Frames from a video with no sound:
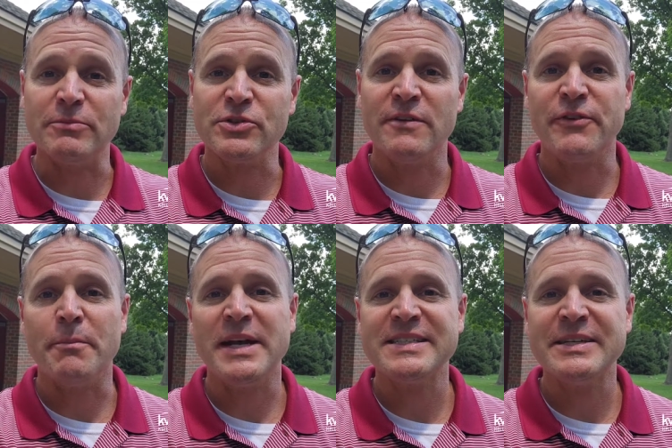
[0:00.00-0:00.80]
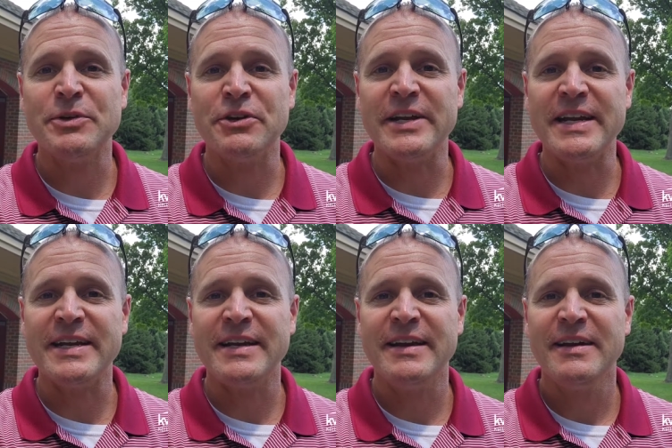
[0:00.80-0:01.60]
So if you're messy when you're
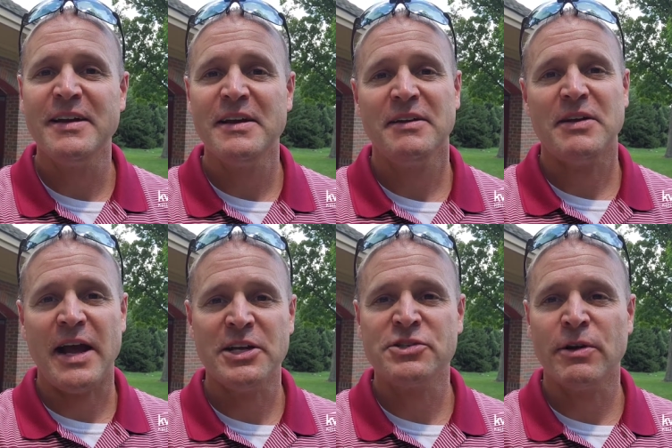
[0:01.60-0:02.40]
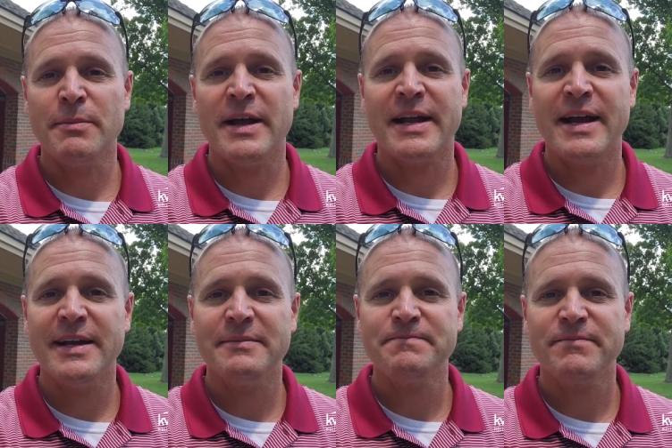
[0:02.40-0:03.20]
eating ice cream like I
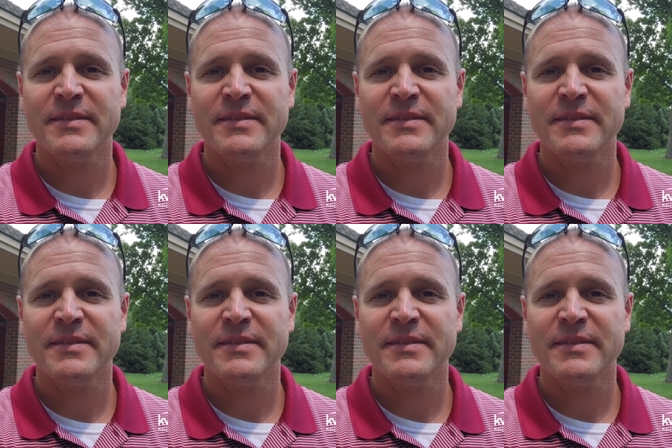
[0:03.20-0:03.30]
am,